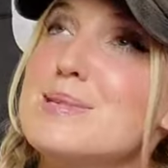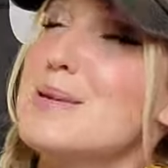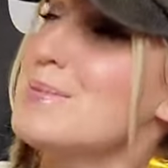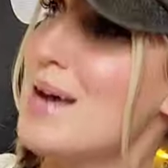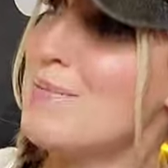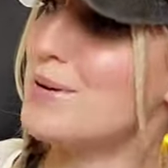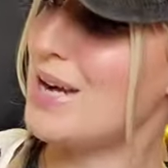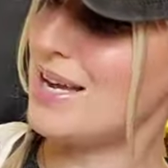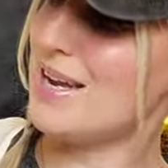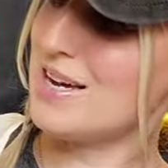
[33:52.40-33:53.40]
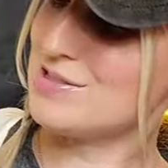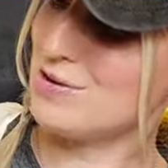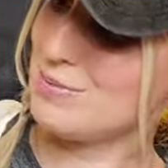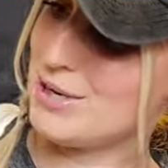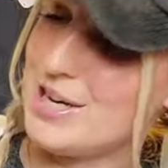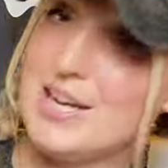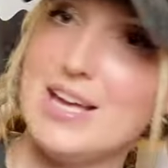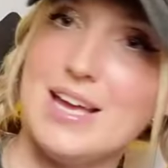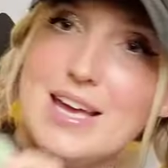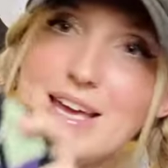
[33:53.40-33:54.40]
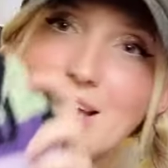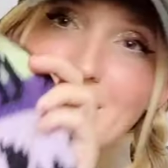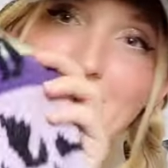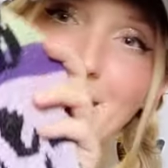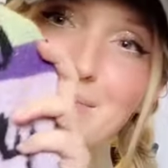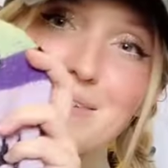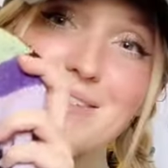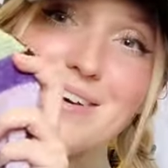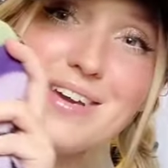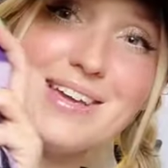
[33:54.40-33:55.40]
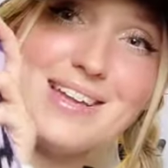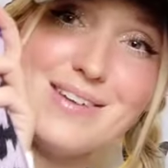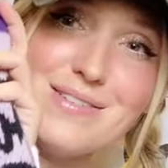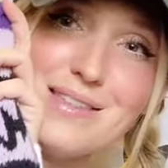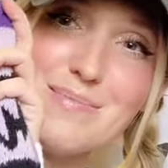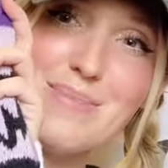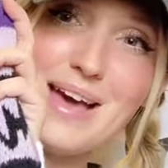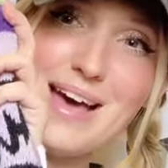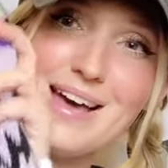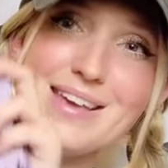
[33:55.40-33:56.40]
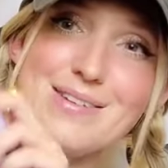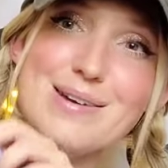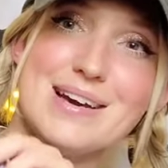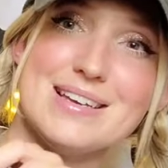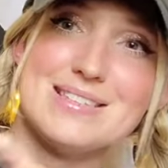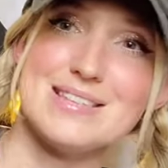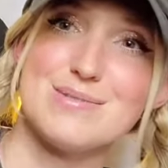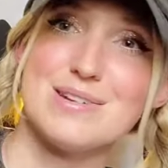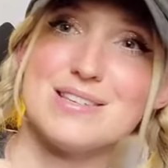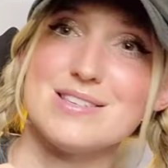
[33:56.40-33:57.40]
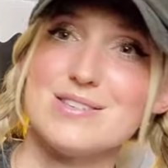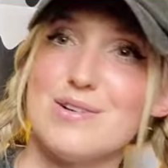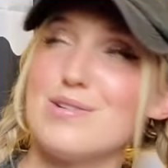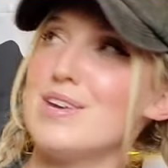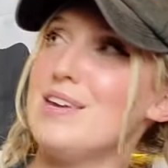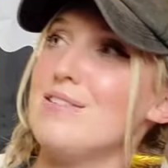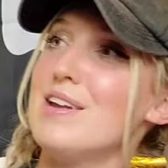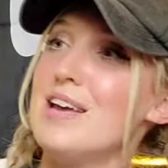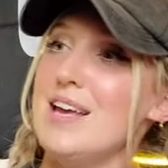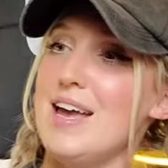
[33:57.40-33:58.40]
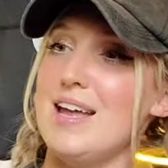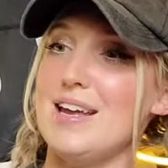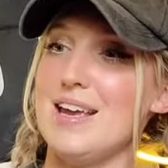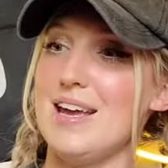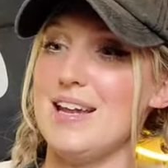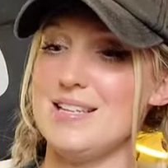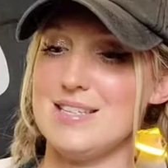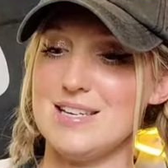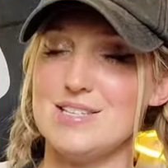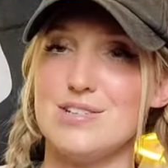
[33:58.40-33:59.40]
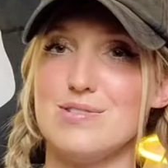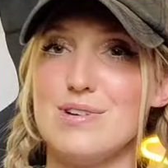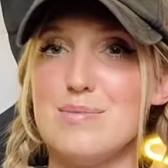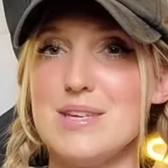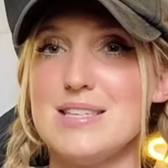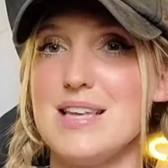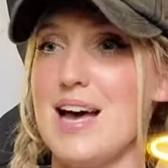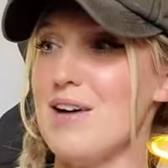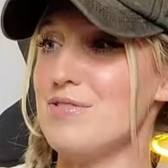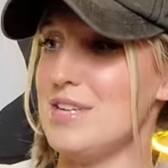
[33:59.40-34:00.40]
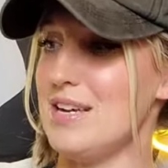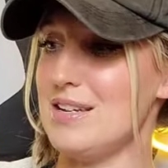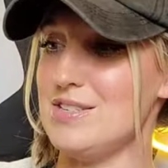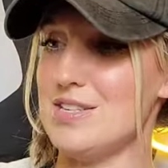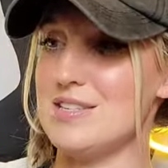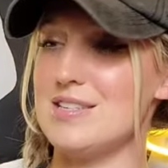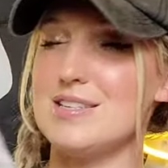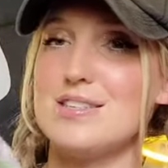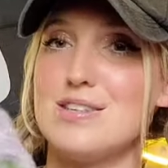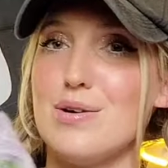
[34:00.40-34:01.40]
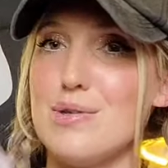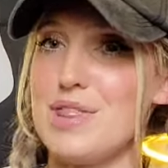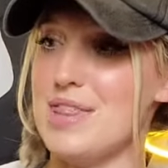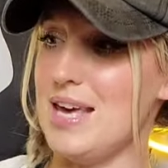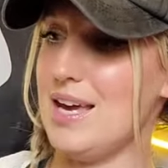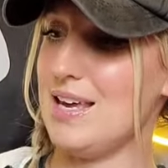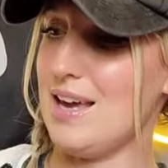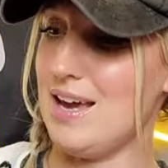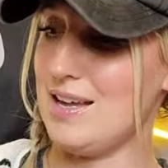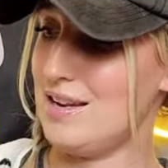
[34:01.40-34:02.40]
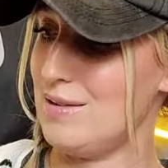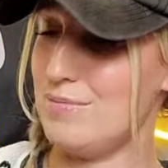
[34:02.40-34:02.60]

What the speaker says: September and October. And look at even the back, you guys. This one is so cute. And again, it's extremely soft and just so thick and